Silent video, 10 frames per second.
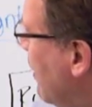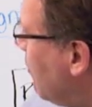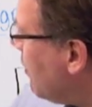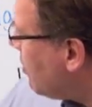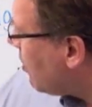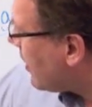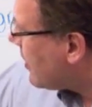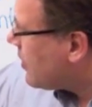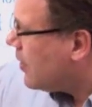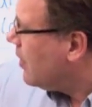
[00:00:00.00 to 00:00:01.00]
bill of
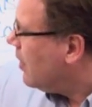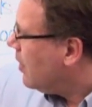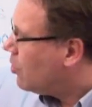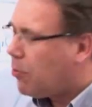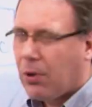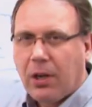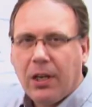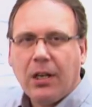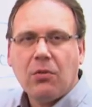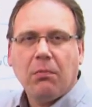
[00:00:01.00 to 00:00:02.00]
materials
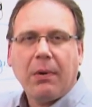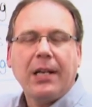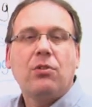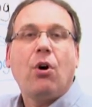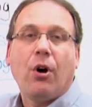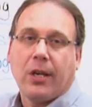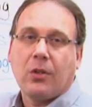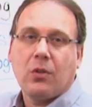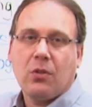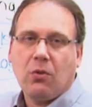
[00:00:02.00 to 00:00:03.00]
typically by
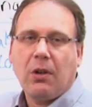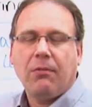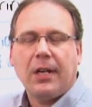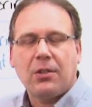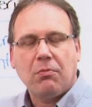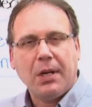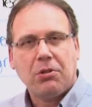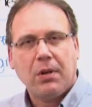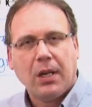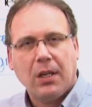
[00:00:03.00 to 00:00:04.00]
drawings. So you have an
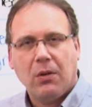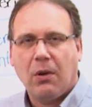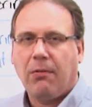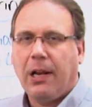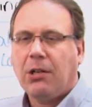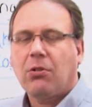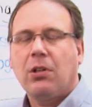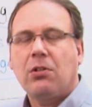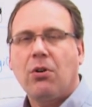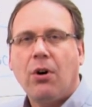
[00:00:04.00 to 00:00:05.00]
isometric, you have an
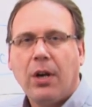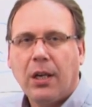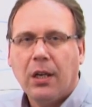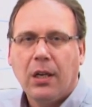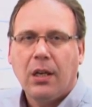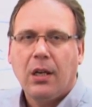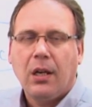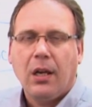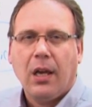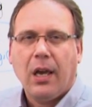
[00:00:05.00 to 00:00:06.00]
electrical drawing,
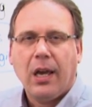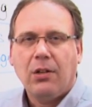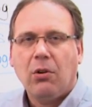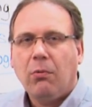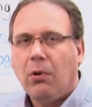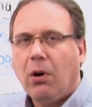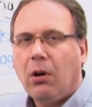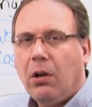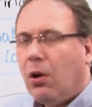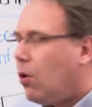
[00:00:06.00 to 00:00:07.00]
and you're
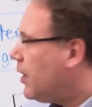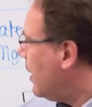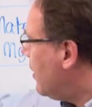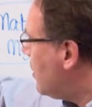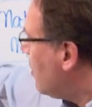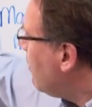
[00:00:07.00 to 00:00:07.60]
loading this